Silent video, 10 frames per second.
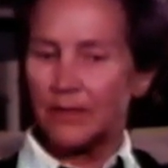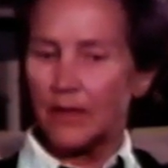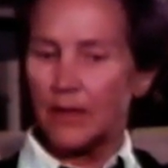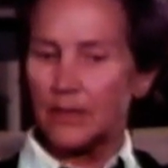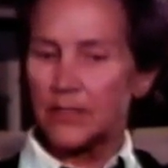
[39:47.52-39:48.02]

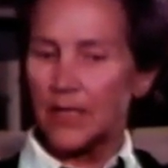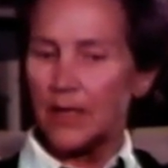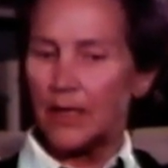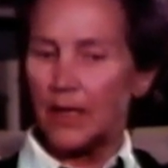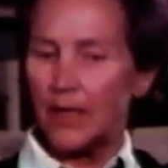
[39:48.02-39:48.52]
One
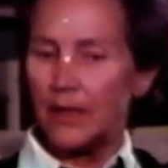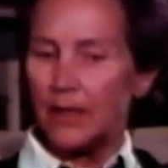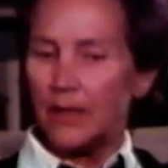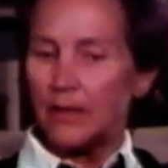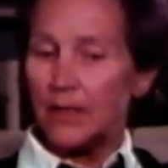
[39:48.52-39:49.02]
terrorist
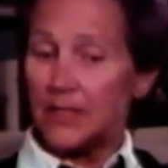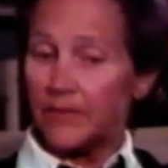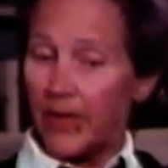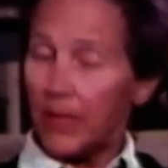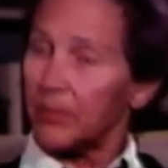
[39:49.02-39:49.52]
died,
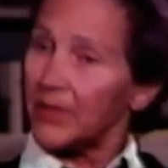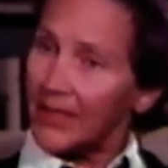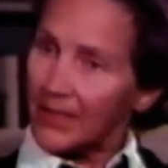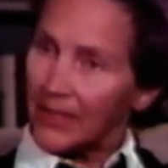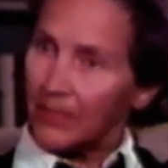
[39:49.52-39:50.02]
and another
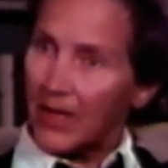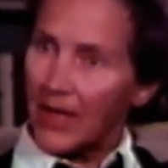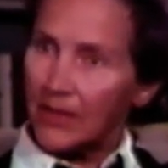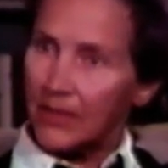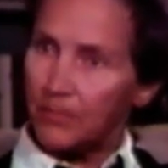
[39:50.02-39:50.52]
was mortally
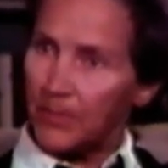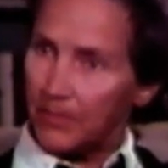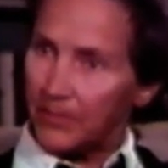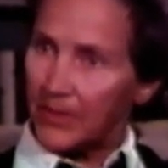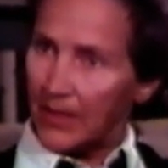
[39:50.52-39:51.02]
wounded
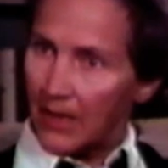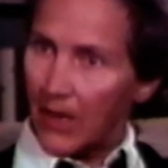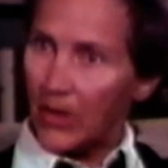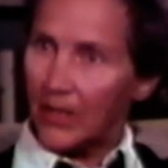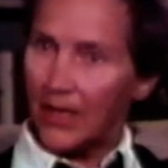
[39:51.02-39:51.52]
in the
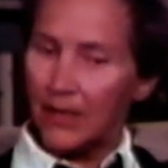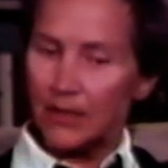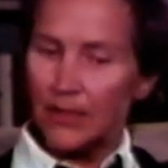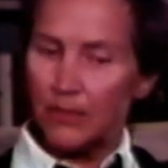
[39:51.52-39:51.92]
blazing building.